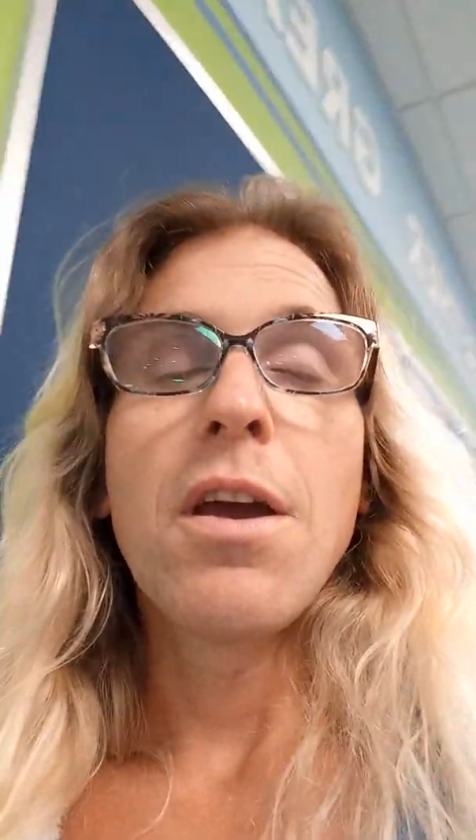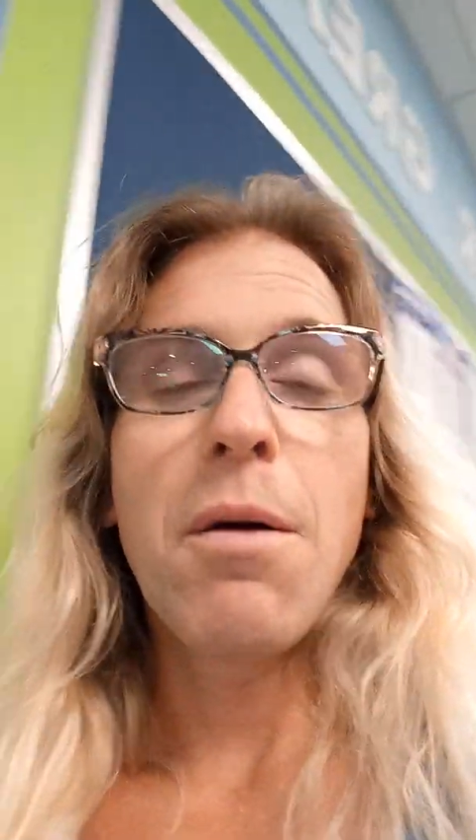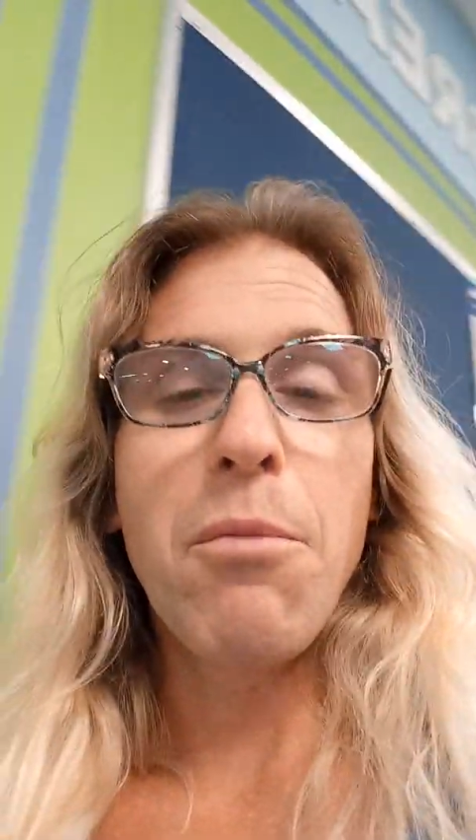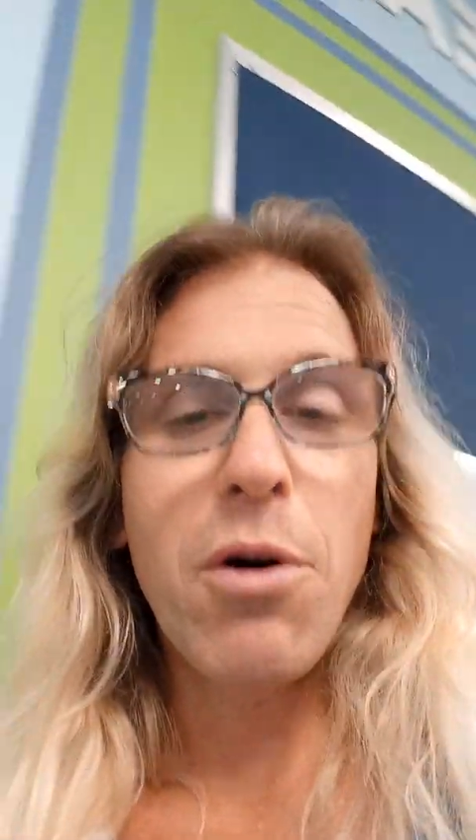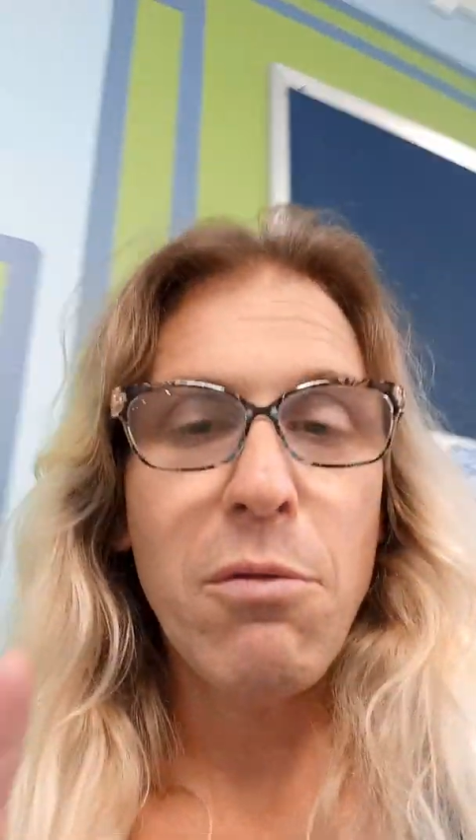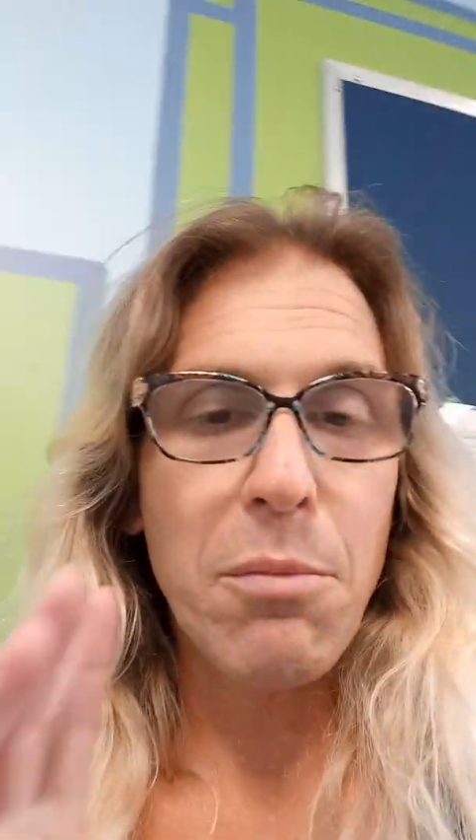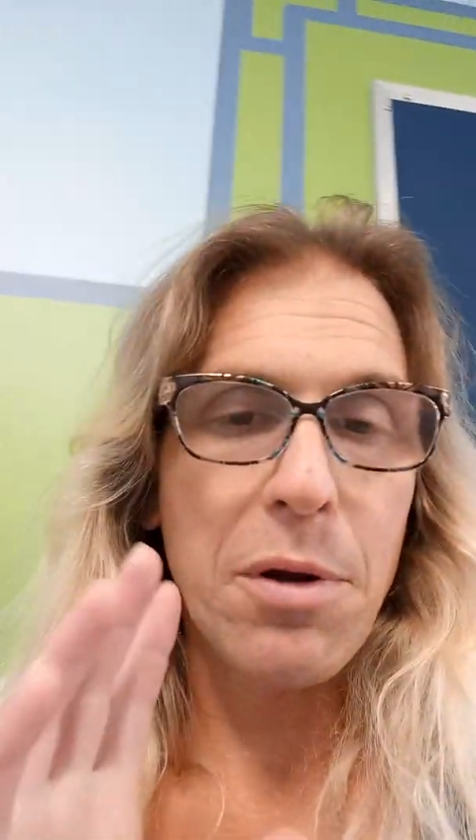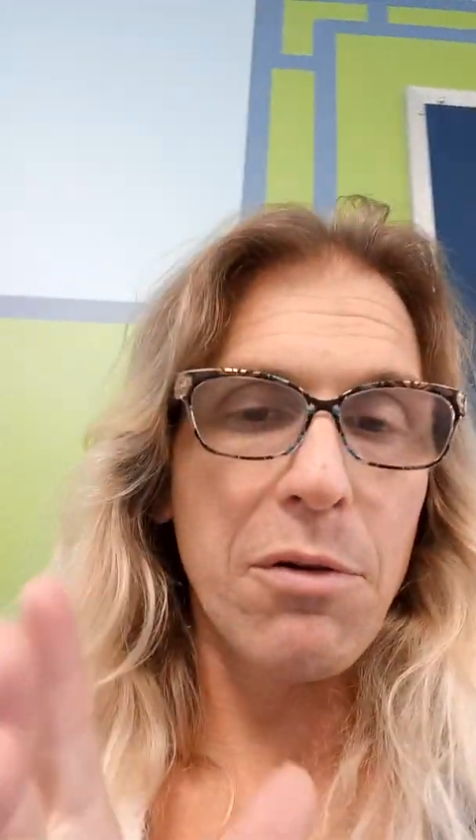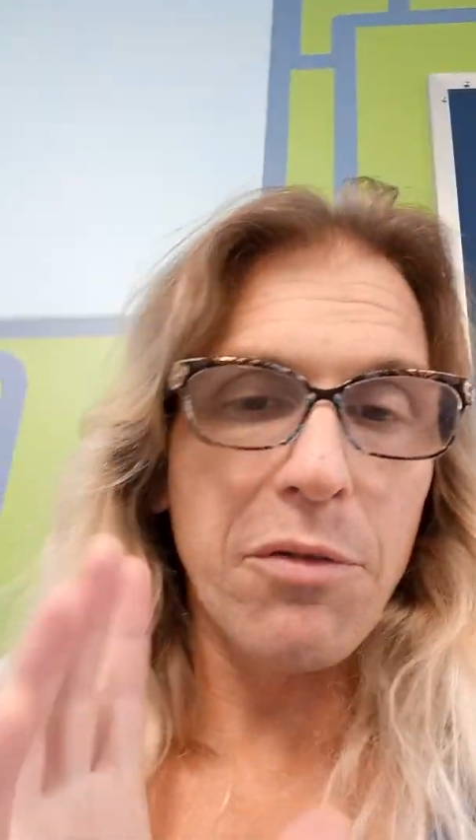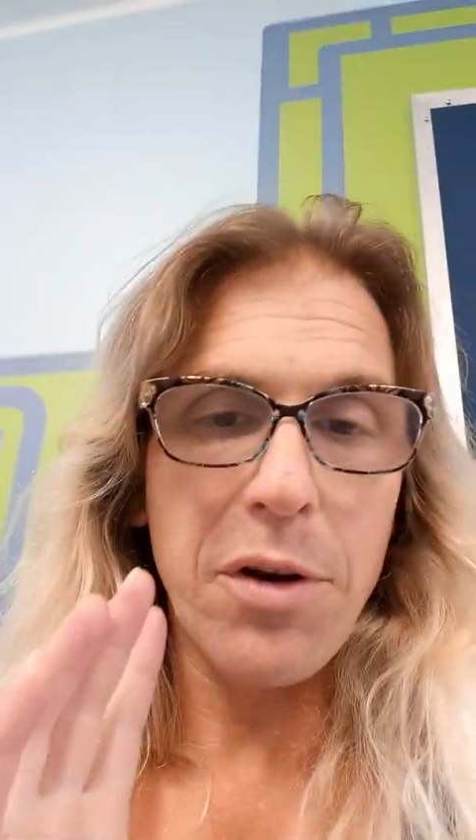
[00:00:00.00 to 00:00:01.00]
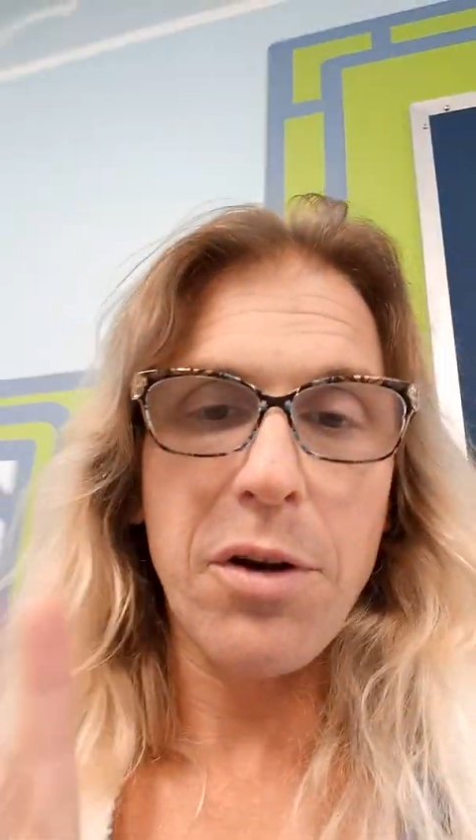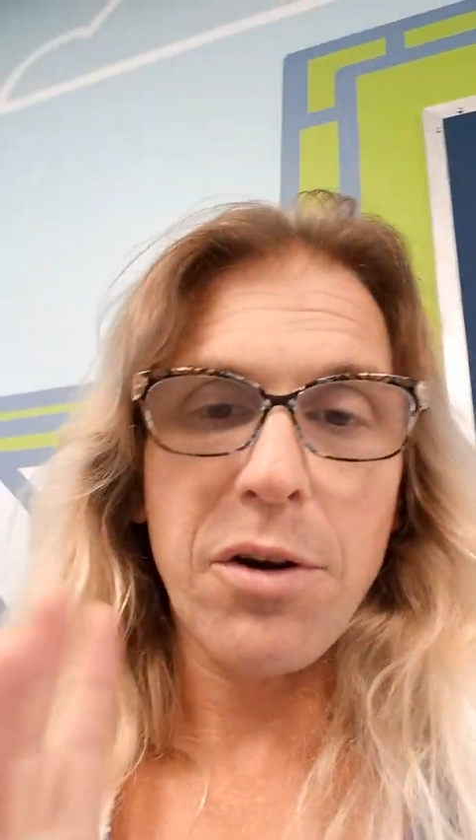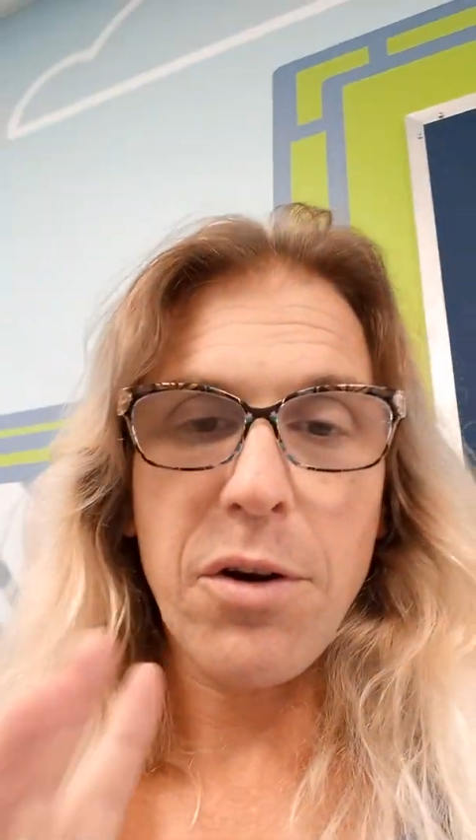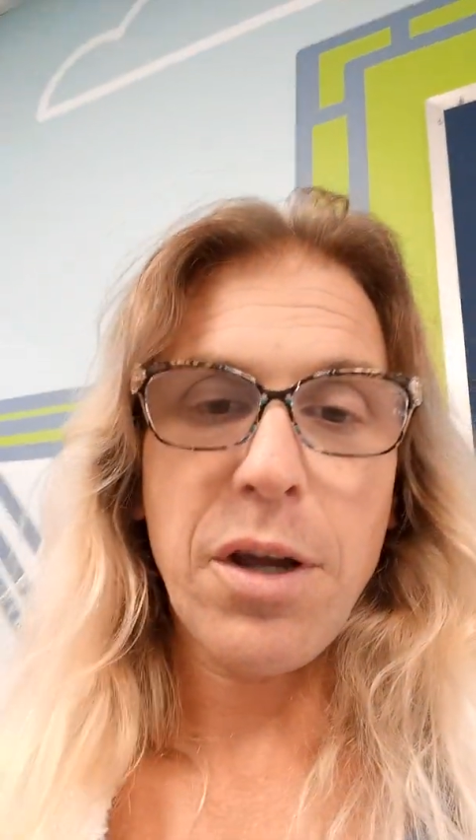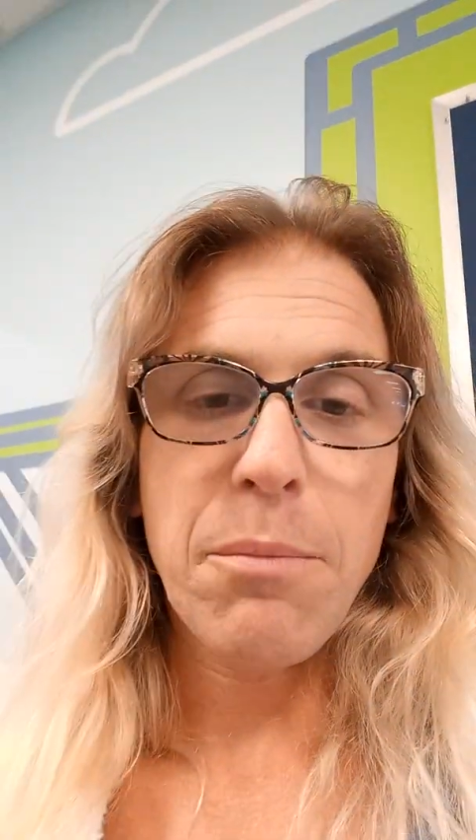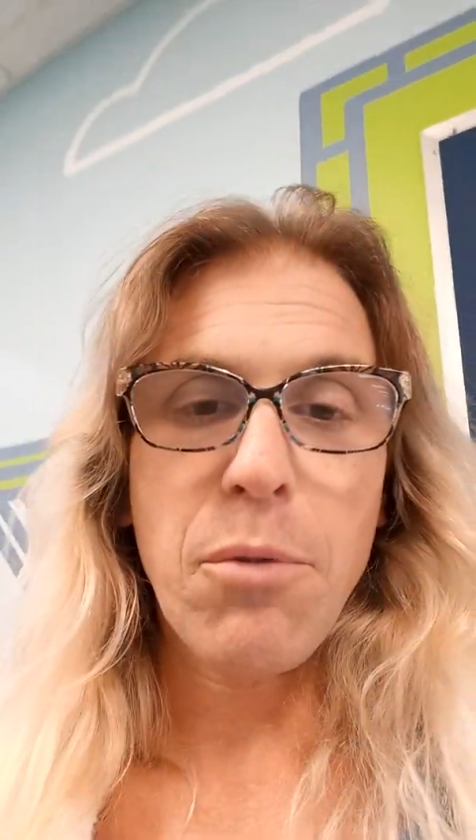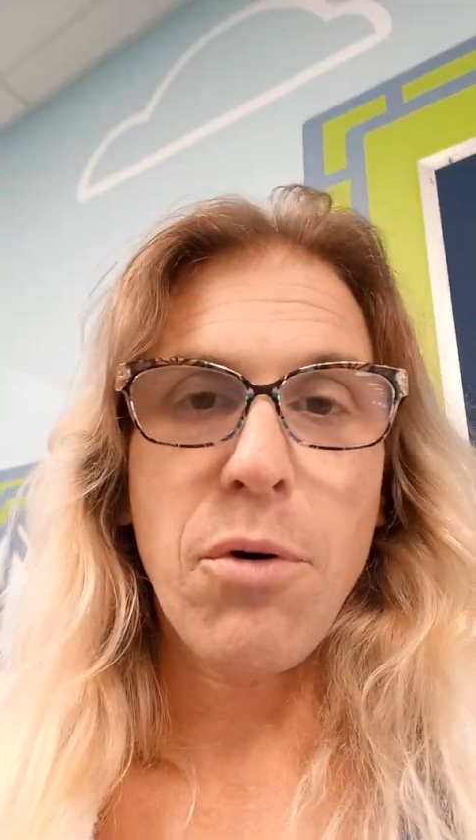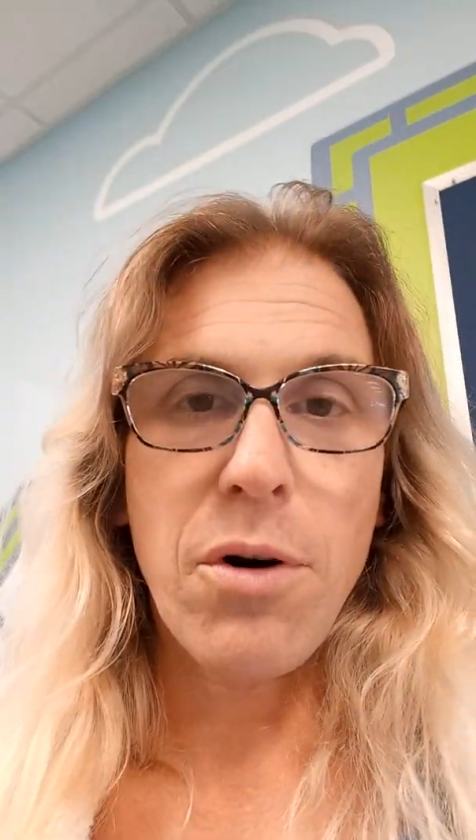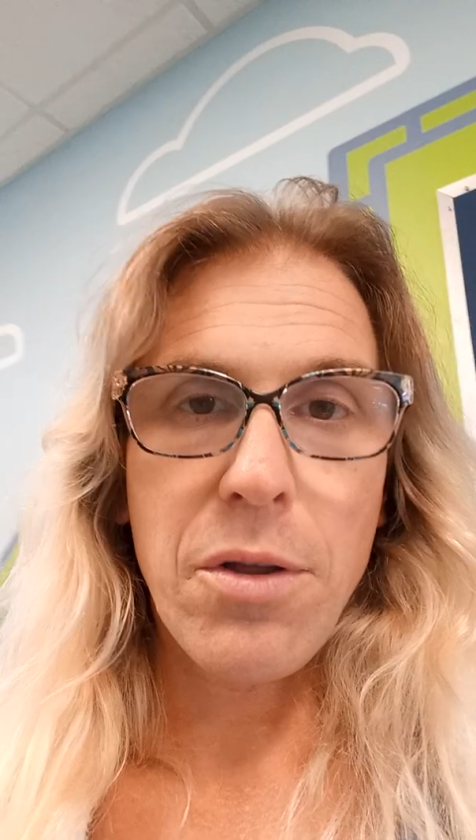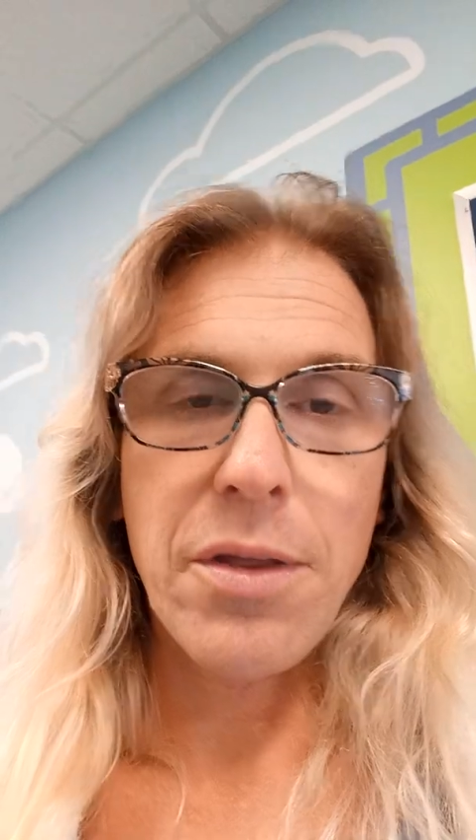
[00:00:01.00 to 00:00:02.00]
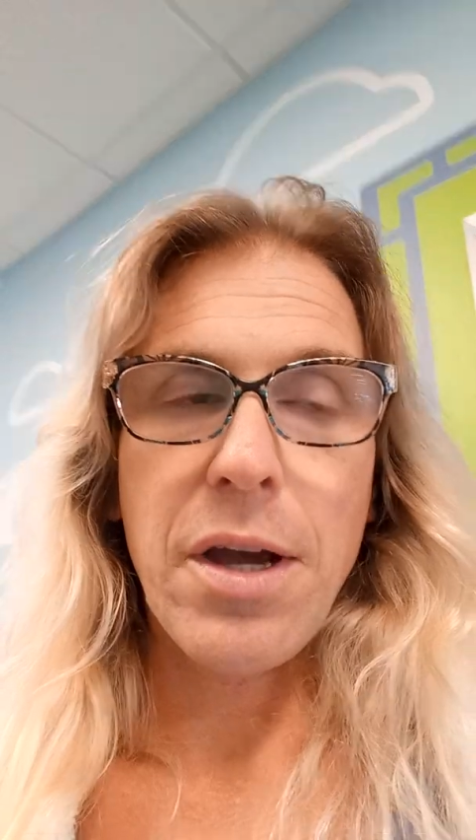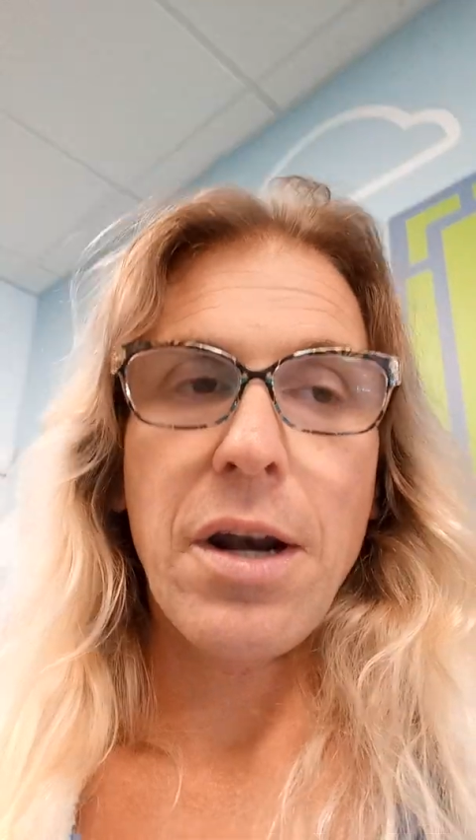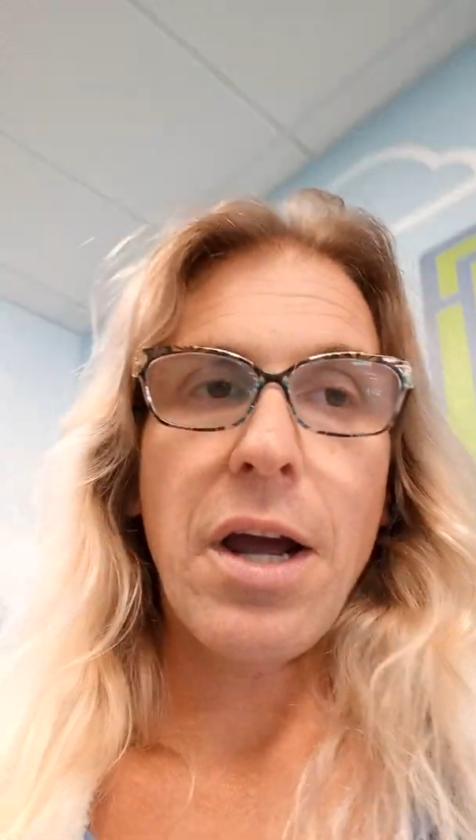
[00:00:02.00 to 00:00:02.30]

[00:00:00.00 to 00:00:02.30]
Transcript: More will be revealed. I'll get more on that.